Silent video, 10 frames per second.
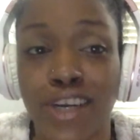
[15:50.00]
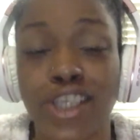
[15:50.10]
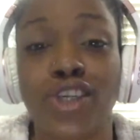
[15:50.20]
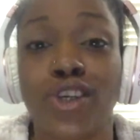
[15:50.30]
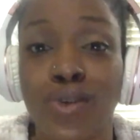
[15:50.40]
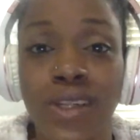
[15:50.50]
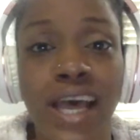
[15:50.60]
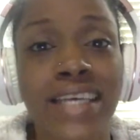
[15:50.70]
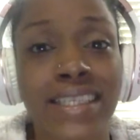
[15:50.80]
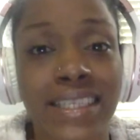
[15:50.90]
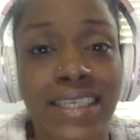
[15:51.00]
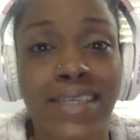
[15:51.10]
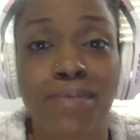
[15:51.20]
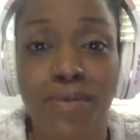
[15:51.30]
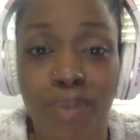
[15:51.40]
Utilize the
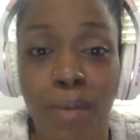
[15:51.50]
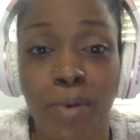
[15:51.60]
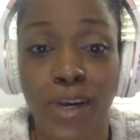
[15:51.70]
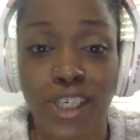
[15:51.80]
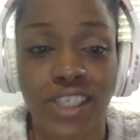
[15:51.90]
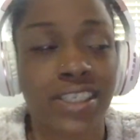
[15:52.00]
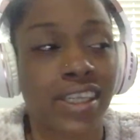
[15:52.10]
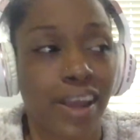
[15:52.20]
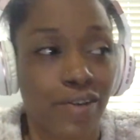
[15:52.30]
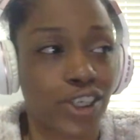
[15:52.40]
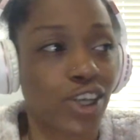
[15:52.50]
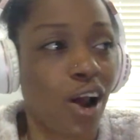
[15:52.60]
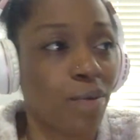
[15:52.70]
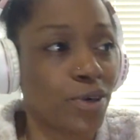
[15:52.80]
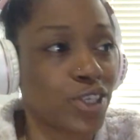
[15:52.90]
system of preparation to leverage
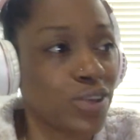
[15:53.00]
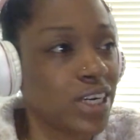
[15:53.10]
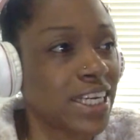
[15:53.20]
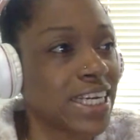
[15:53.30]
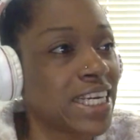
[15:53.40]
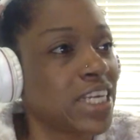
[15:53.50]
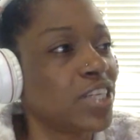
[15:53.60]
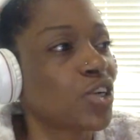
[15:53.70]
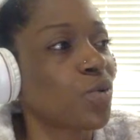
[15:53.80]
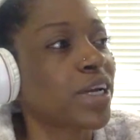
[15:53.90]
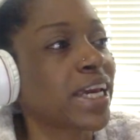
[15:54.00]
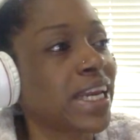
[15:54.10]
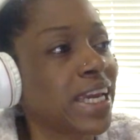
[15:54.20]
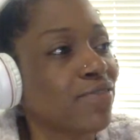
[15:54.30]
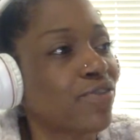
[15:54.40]
opportunity. So we're
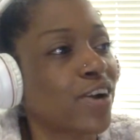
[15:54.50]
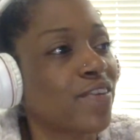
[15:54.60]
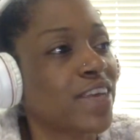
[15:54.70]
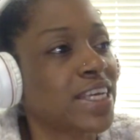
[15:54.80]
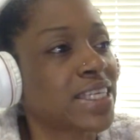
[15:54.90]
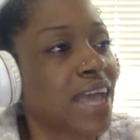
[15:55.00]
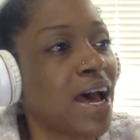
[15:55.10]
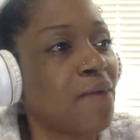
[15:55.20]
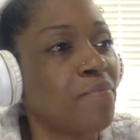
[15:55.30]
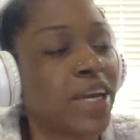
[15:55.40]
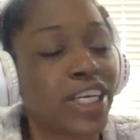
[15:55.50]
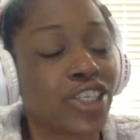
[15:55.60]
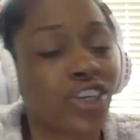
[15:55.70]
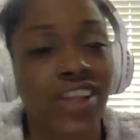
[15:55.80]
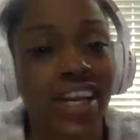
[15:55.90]
getting in front of this,
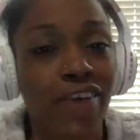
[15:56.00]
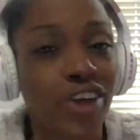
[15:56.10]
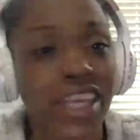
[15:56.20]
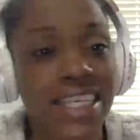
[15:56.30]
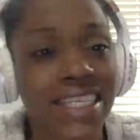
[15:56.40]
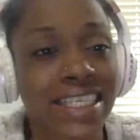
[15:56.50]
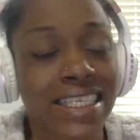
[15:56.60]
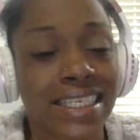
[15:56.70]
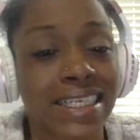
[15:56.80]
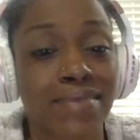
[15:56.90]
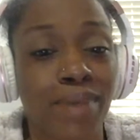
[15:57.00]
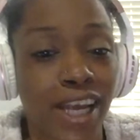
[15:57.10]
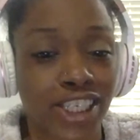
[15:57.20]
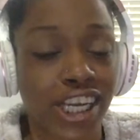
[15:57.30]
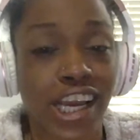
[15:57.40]
making sure that everything's listed and
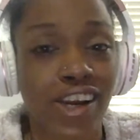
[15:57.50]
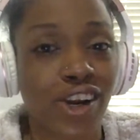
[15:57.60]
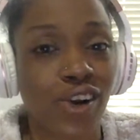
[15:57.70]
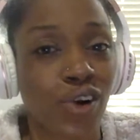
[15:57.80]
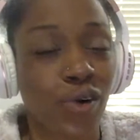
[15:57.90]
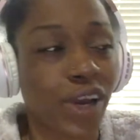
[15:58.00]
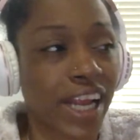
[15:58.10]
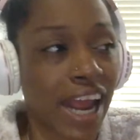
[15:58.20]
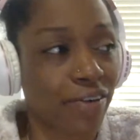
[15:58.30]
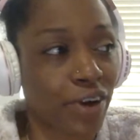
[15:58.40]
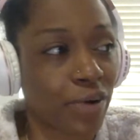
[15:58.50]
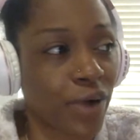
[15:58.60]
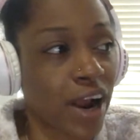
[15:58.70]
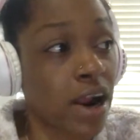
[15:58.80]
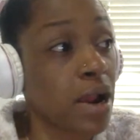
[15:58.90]
matching and congruent
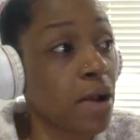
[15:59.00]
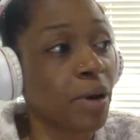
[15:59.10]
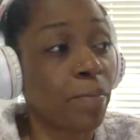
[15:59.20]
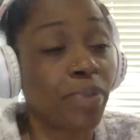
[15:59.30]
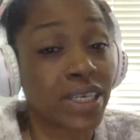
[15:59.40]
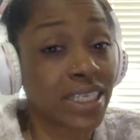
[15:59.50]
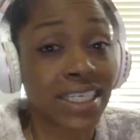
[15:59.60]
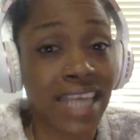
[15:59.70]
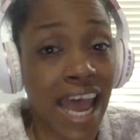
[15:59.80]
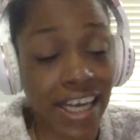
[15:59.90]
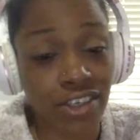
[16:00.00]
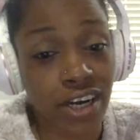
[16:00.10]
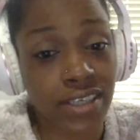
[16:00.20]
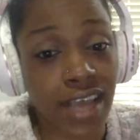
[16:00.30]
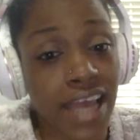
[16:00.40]
everywhere. But business
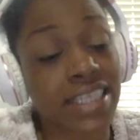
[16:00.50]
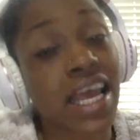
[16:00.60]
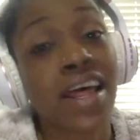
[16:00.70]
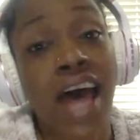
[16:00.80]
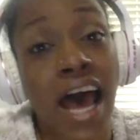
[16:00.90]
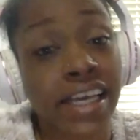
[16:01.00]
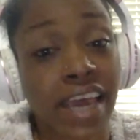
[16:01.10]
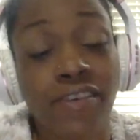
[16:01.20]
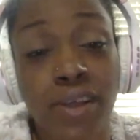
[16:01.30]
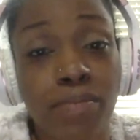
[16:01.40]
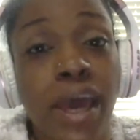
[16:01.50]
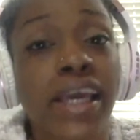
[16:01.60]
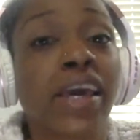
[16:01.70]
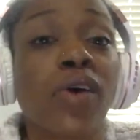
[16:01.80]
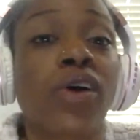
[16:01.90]
address, guys, I gave you the
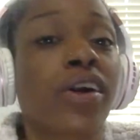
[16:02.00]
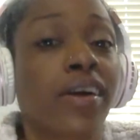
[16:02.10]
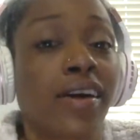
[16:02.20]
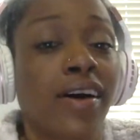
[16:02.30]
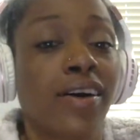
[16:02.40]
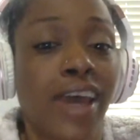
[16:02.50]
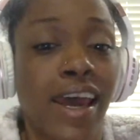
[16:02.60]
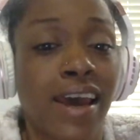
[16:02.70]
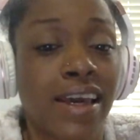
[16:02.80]
pecking order. Okay.